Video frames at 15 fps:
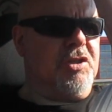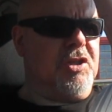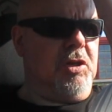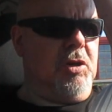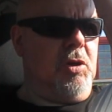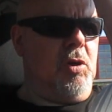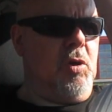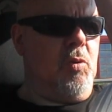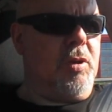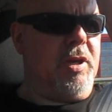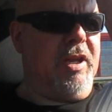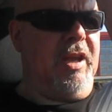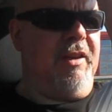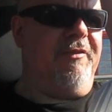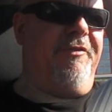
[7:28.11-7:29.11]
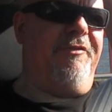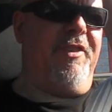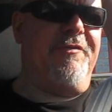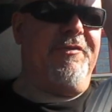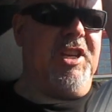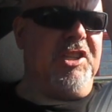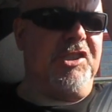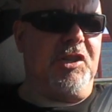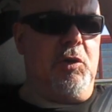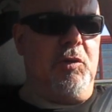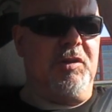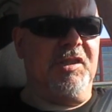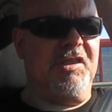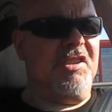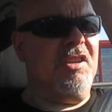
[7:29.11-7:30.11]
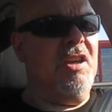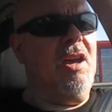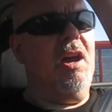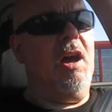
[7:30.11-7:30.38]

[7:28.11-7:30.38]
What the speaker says: to give 50 students